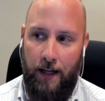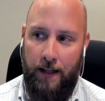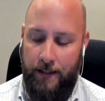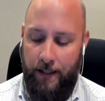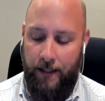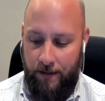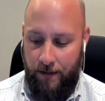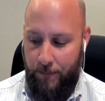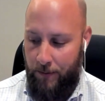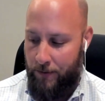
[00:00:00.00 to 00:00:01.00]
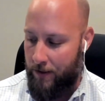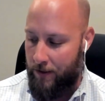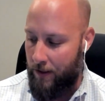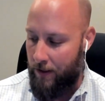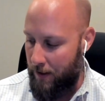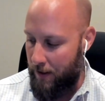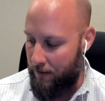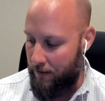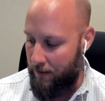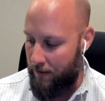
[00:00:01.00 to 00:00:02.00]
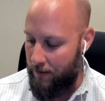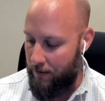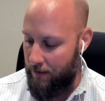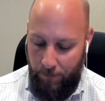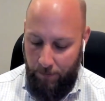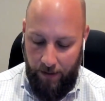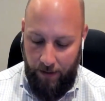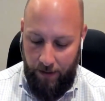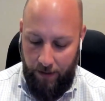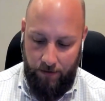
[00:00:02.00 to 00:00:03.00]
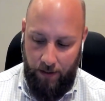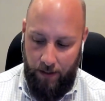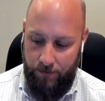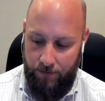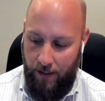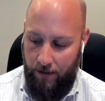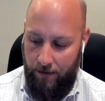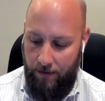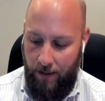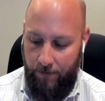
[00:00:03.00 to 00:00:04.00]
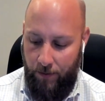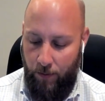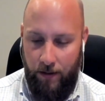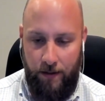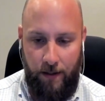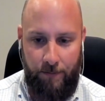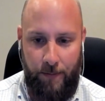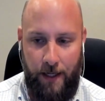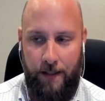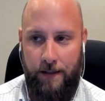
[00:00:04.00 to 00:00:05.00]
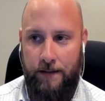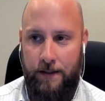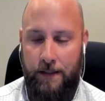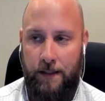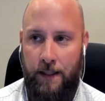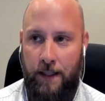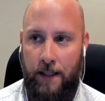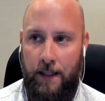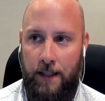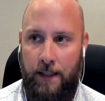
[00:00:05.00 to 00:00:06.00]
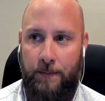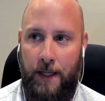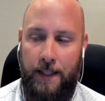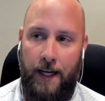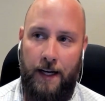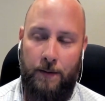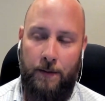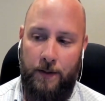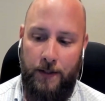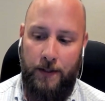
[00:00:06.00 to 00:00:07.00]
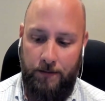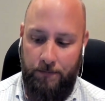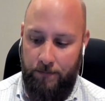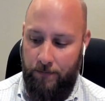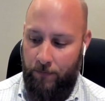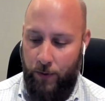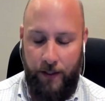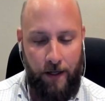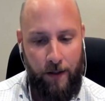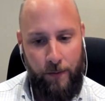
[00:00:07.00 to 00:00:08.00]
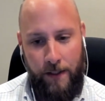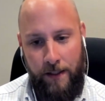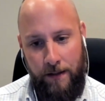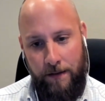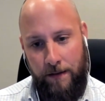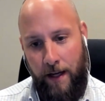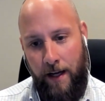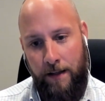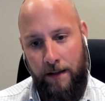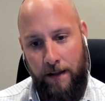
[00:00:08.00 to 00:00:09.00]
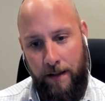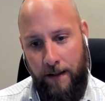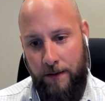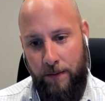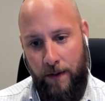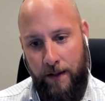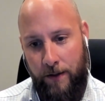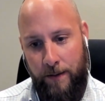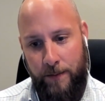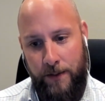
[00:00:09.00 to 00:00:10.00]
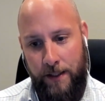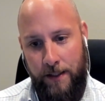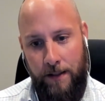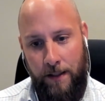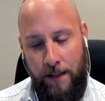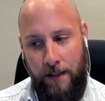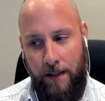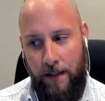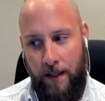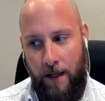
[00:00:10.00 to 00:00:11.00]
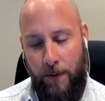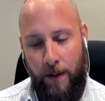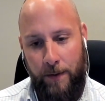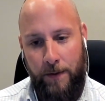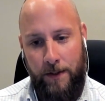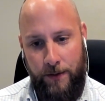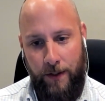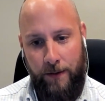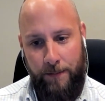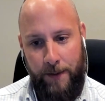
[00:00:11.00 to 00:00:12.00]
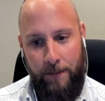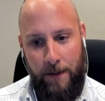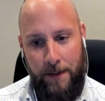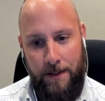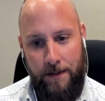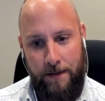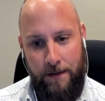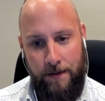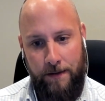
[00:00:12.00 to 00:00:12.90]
that, and a lot of people talk about like trying to balance their lifestyle and having a work-life balance. And if my dad would have been a 40-hour a week dad, and that's what I grew up seeing, I probably would have struggled building my business.